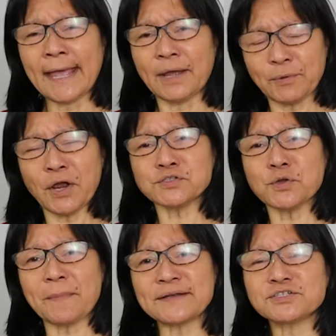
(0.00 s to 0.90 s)
And we
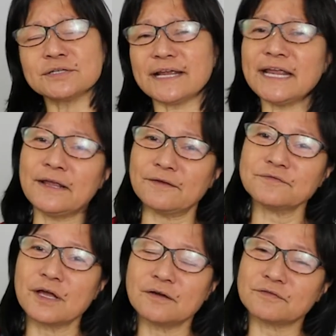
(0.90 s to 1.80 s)
also mentioned
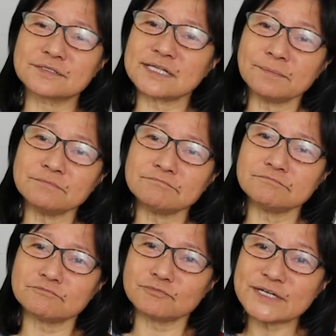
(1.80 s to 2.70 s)
if for some
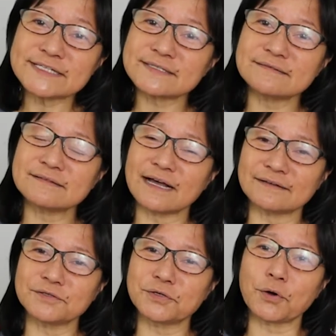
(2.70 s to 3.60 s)
reason
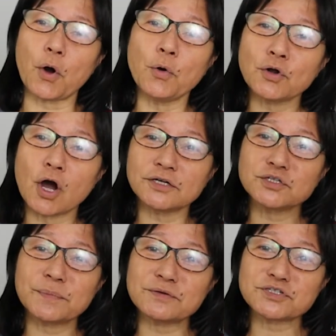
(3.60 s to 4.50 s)
that own
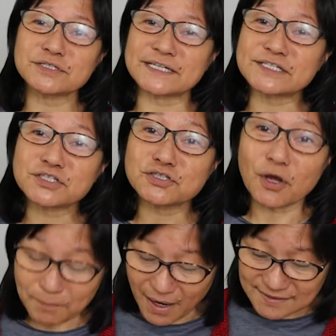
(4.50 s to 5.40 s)
contribution is
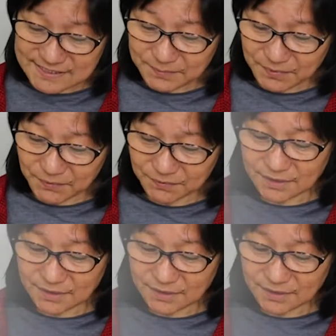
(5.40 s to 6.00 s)
not possible,